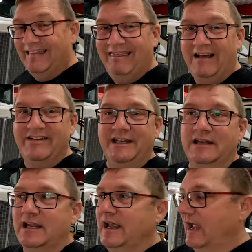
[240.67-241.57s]
I love it.
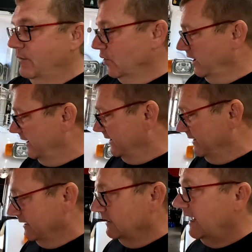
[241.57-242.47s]
And we're gonna
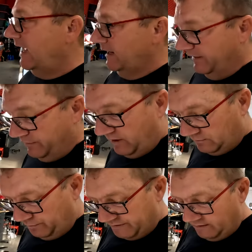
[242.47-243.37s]
hang it on the
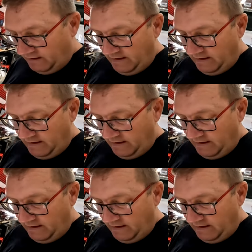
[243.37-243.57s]
wall. Oops.